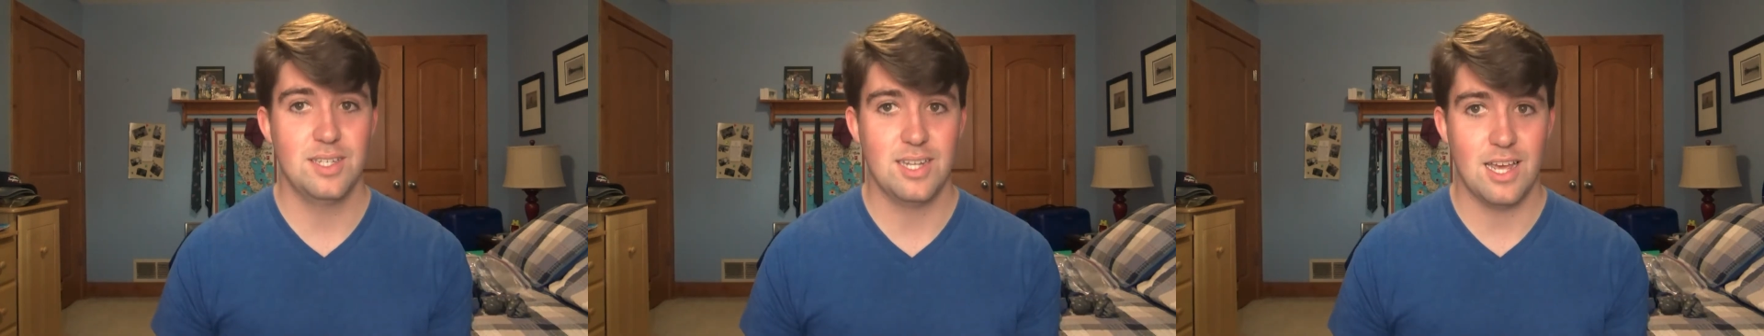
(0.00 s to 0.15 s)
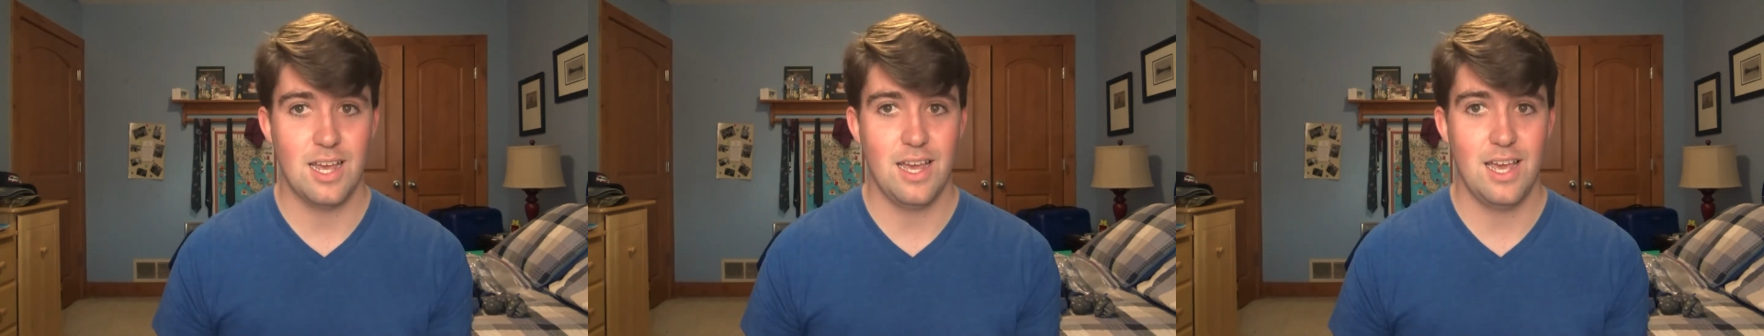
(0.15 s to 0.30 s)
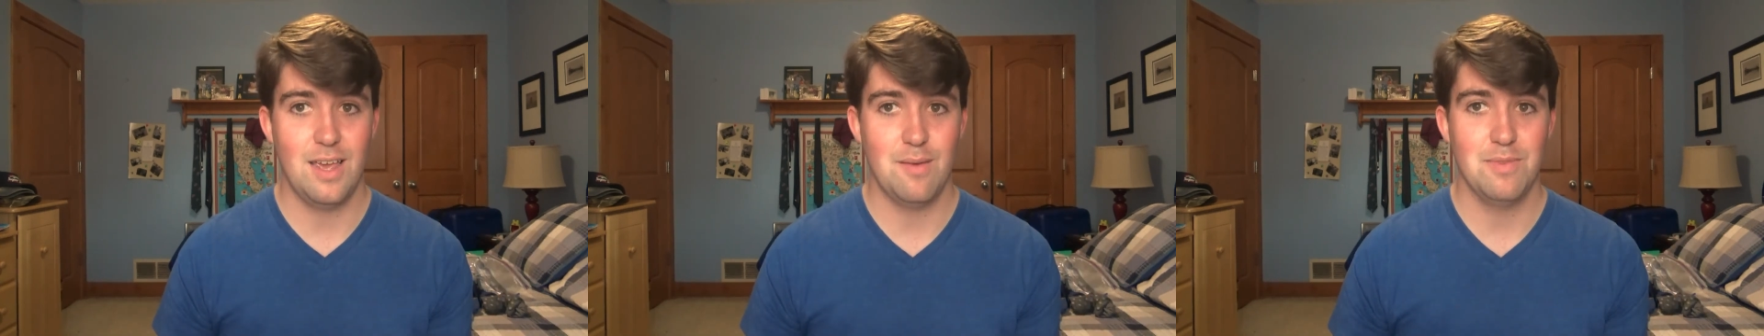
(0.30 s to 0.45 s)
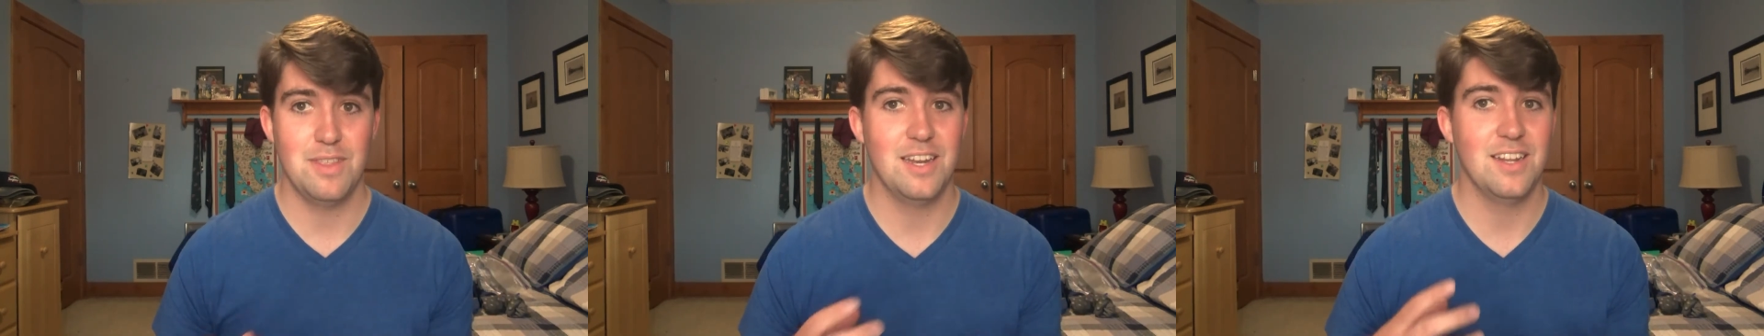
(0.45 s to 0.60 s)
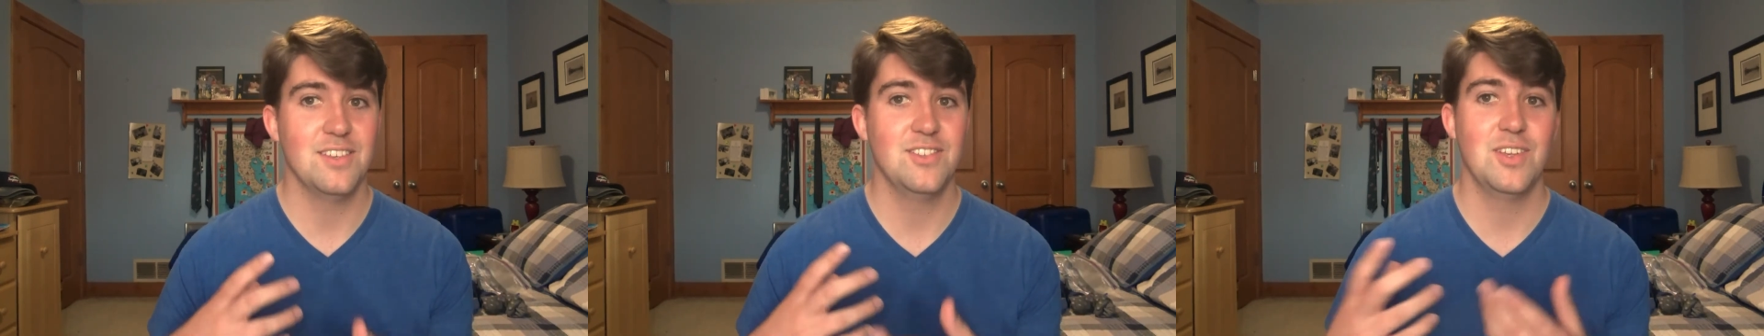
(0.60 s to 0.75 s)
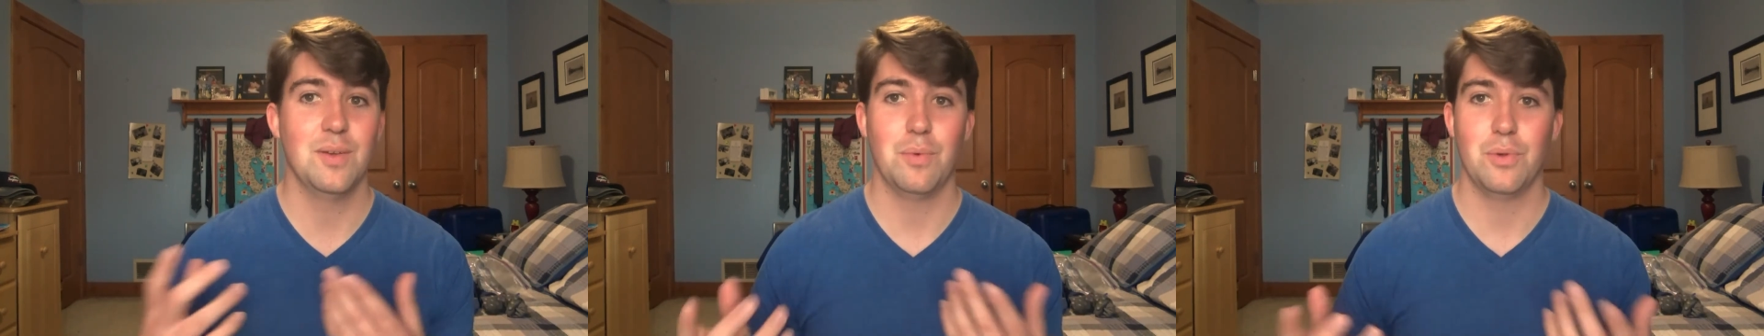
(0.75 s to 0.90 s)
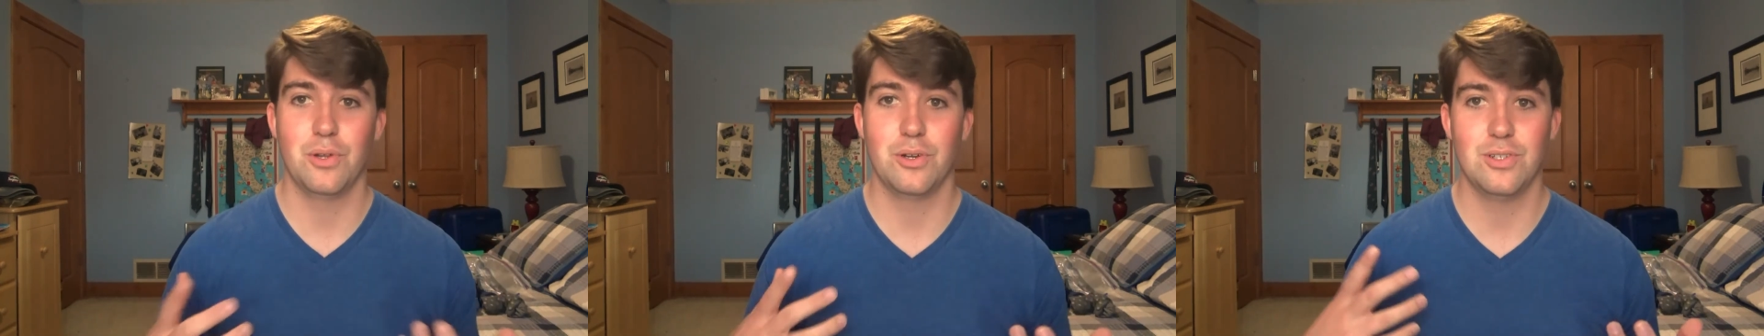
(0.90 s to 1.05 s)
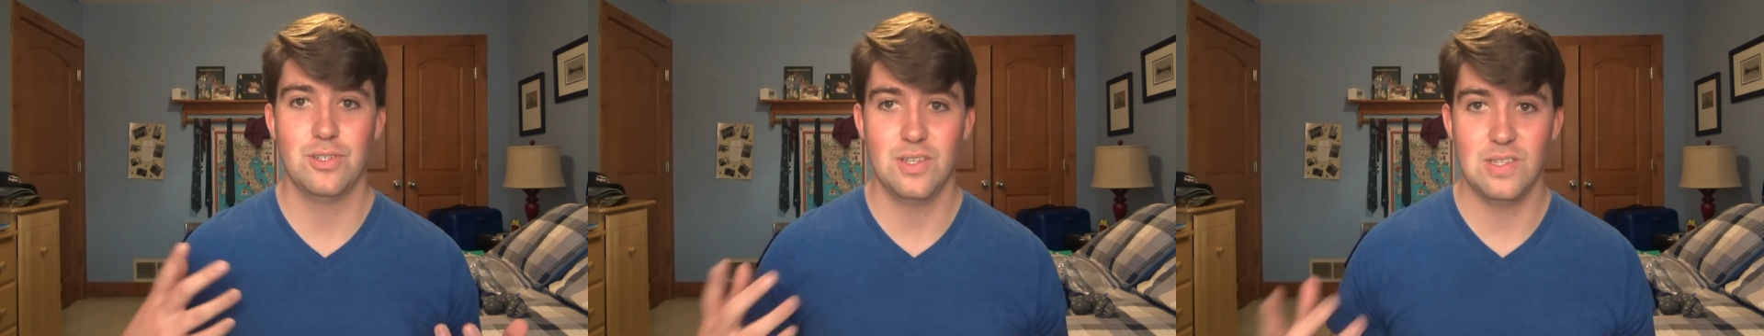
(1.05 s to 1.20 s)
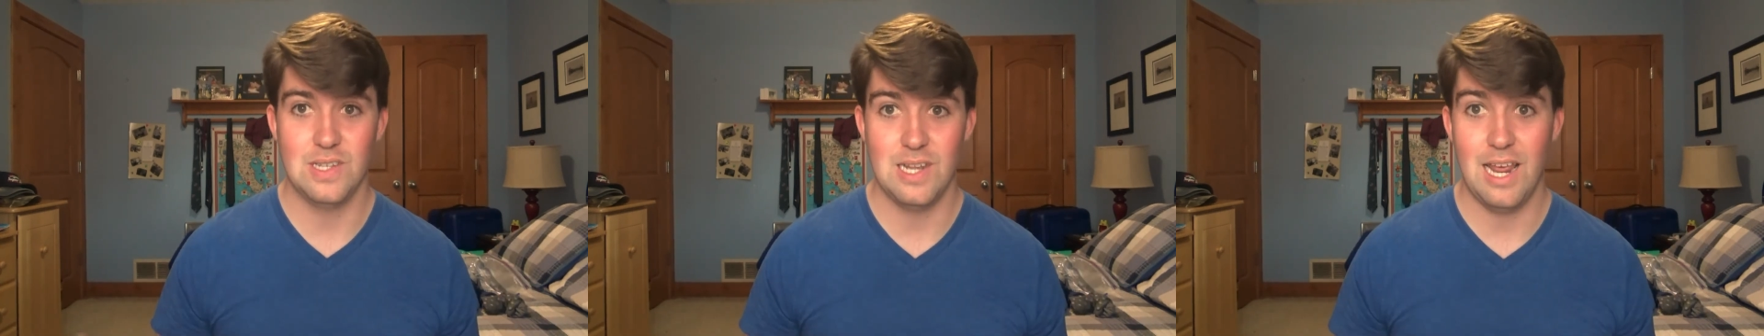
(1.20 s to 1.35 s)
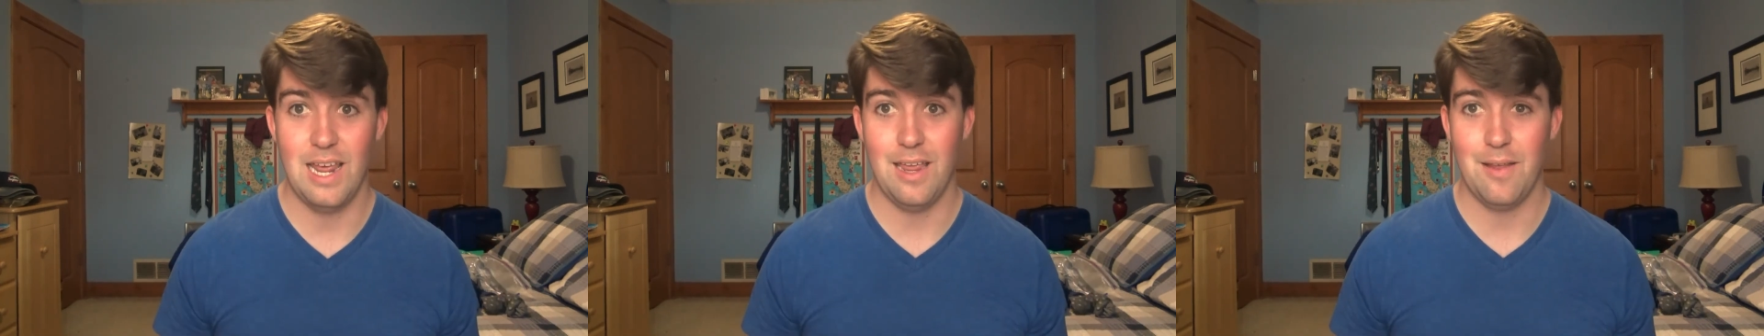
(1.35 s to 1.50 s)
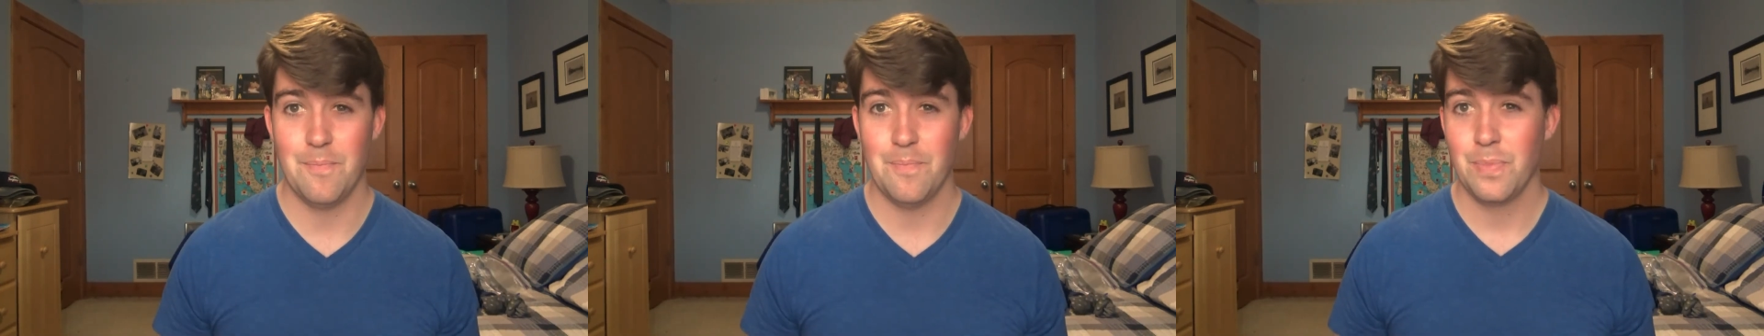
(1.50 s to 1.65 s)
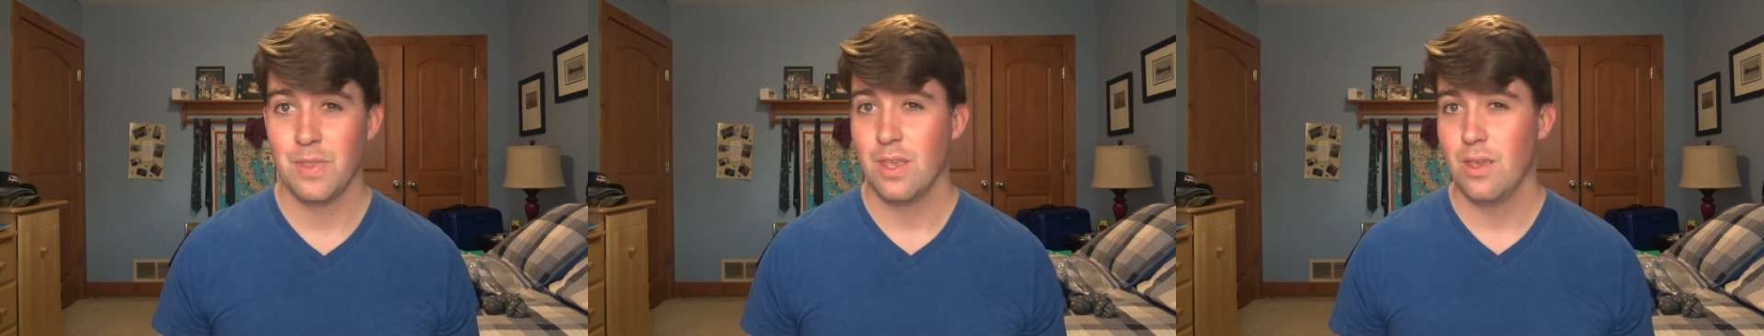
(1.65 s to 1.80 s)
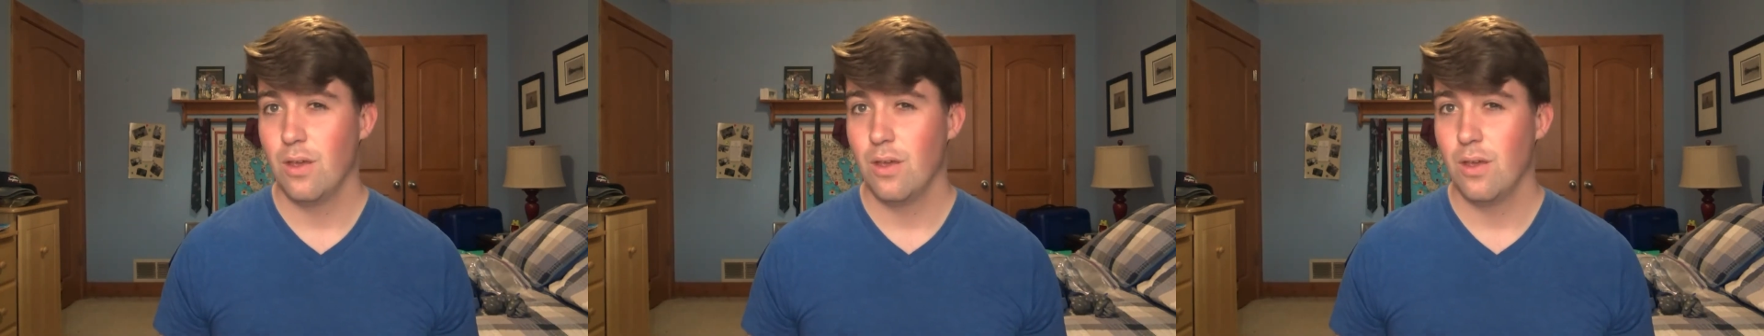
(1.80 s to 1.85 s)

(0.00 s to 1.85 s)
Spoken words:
time that is similar to today.